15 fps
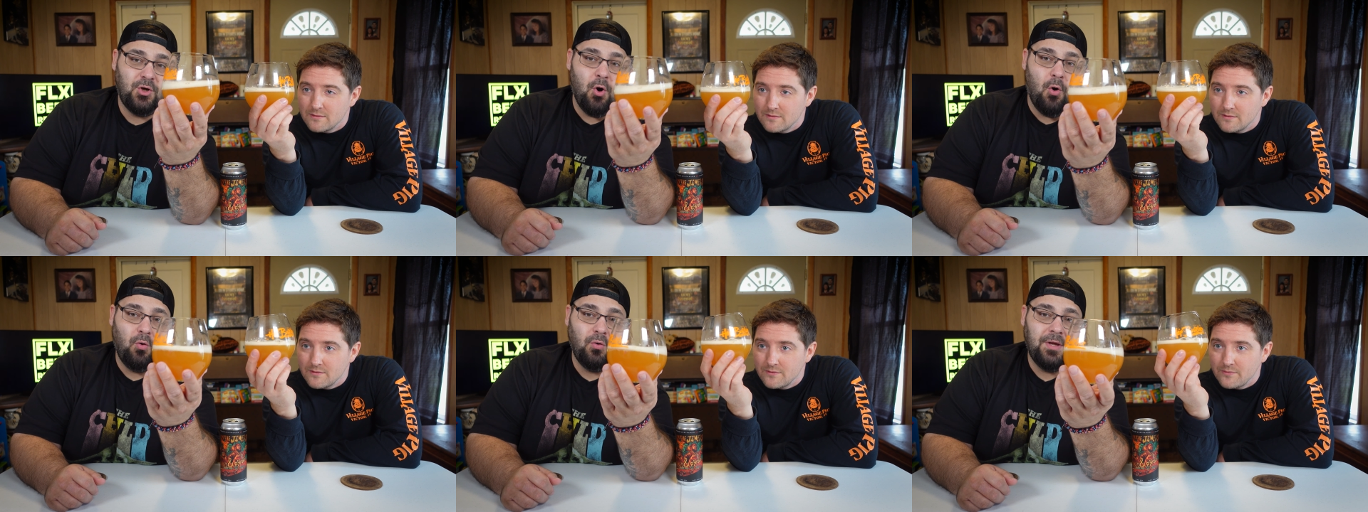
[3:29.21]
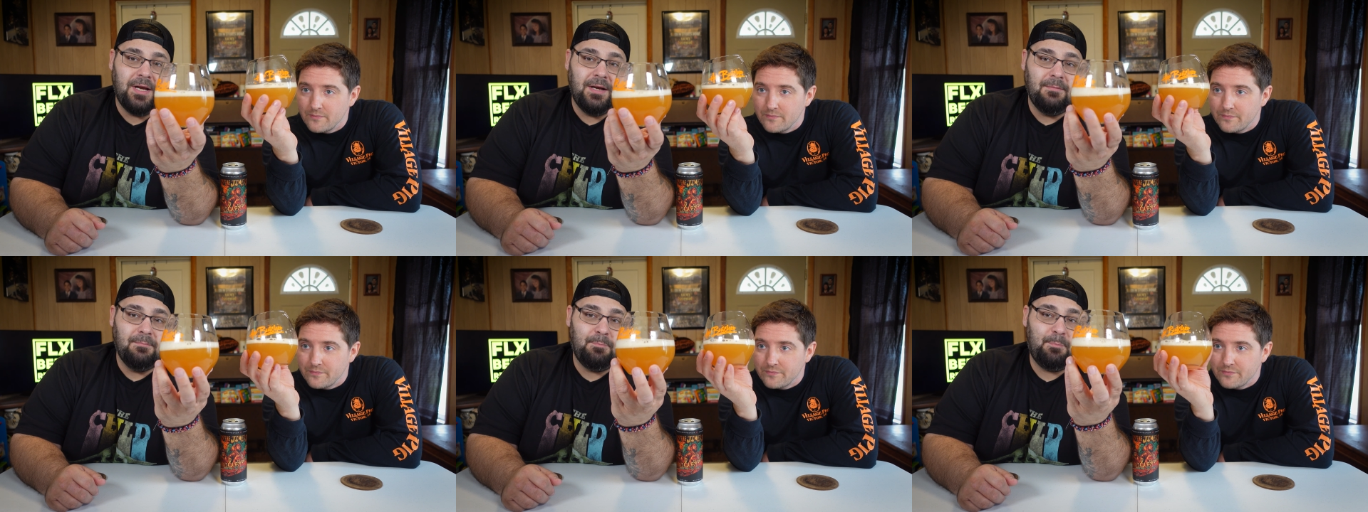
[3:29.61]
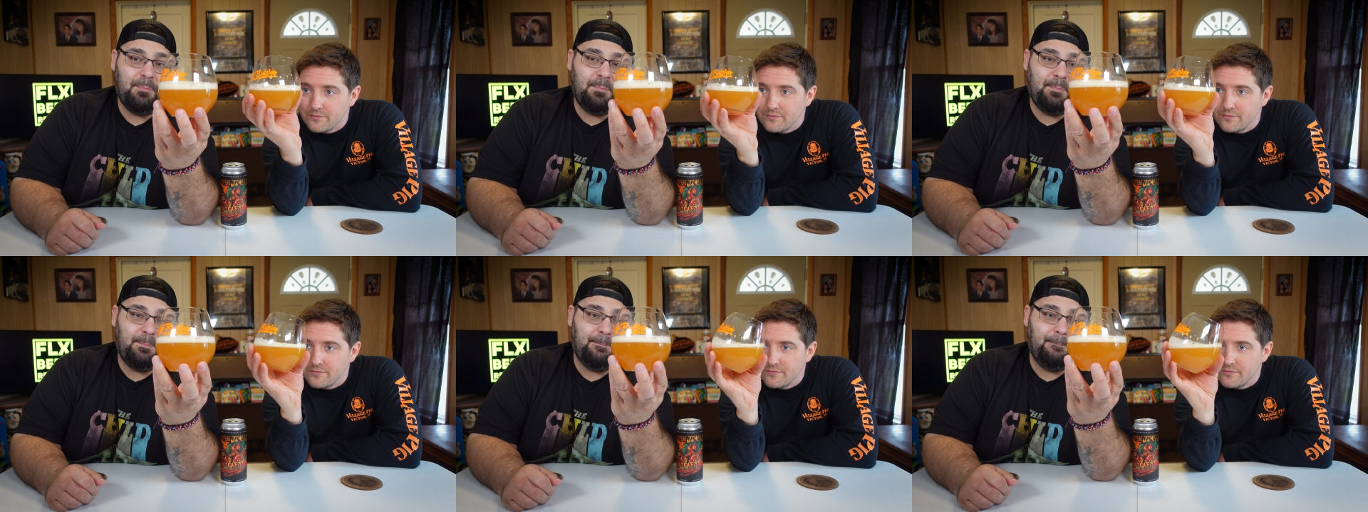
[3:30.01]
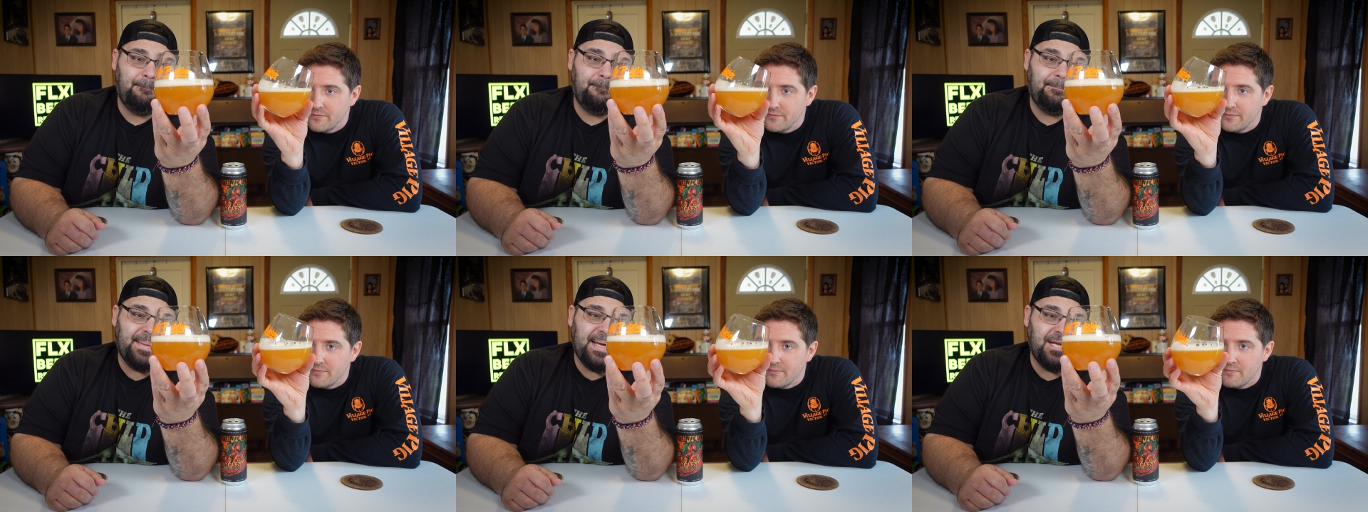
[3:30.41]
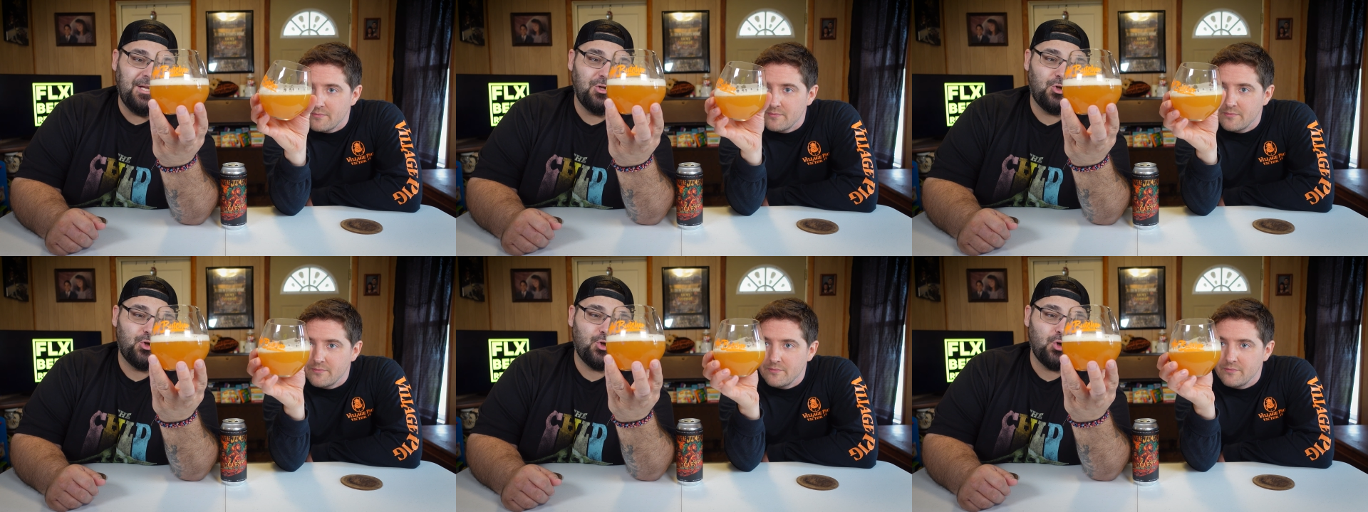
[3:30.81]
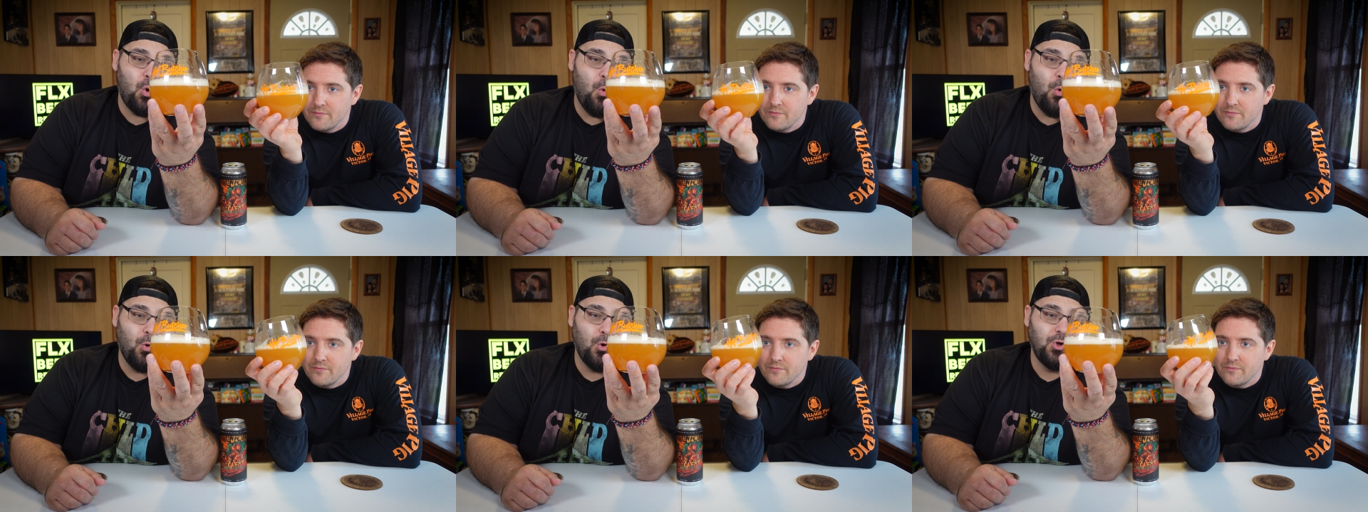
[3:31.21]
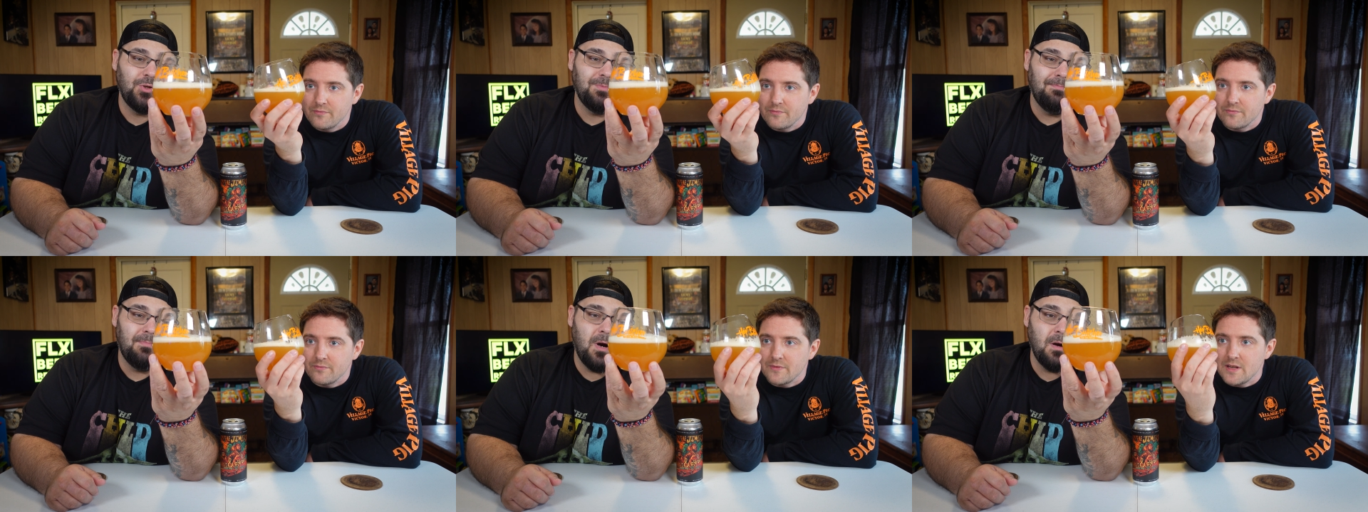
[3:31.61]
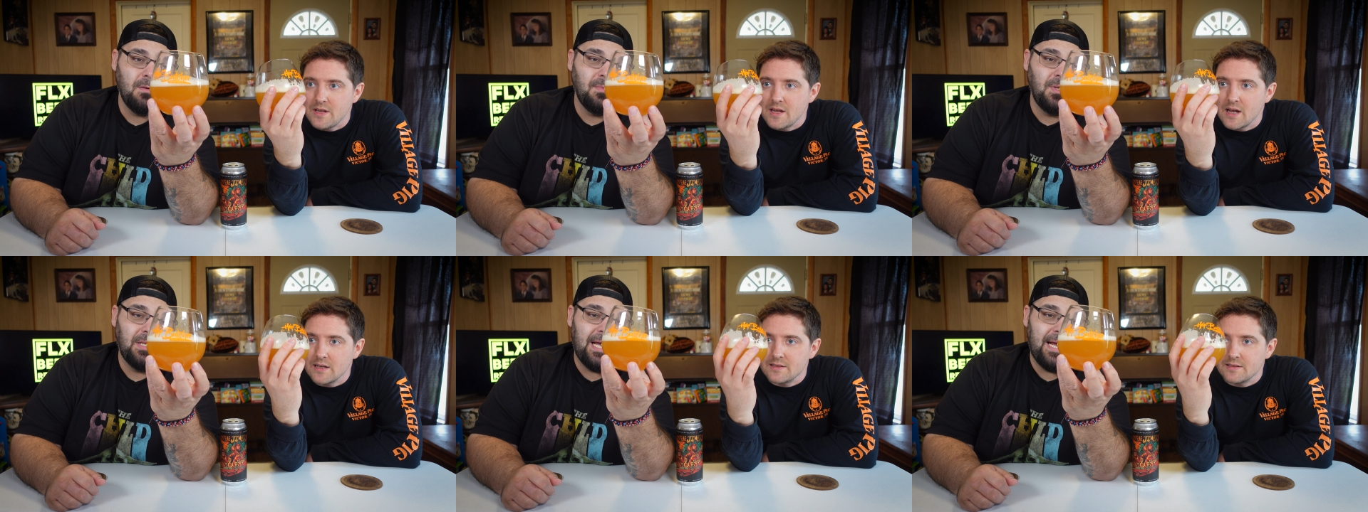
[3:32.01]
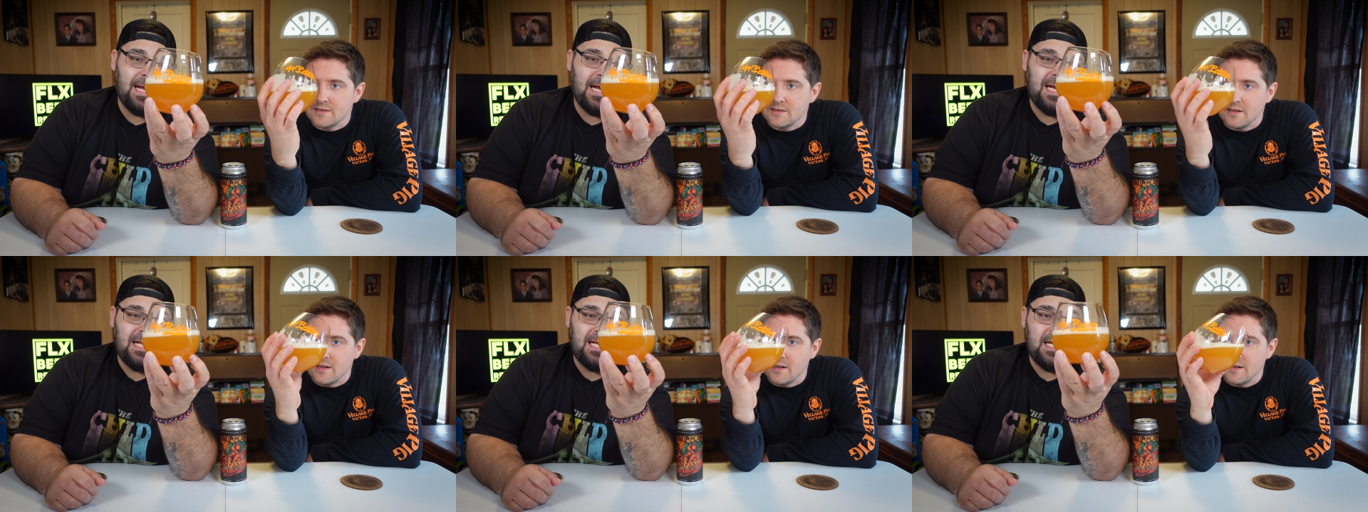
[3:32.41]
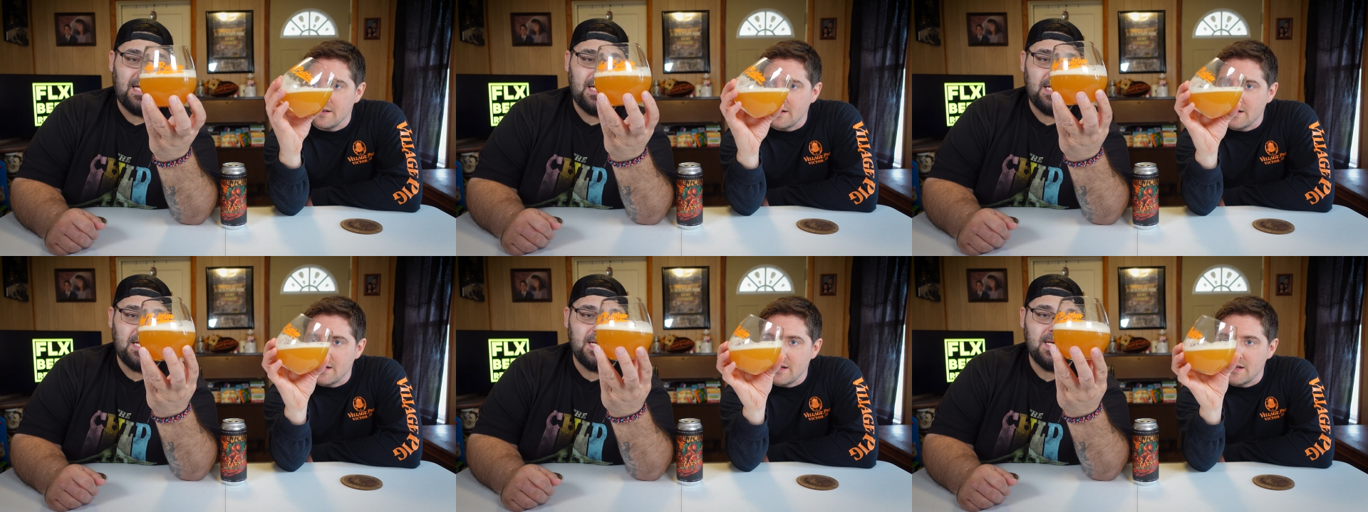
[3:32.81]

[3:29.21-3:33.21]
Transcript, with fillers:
Speaker 1: golden peach, orange marmalade. Yes, it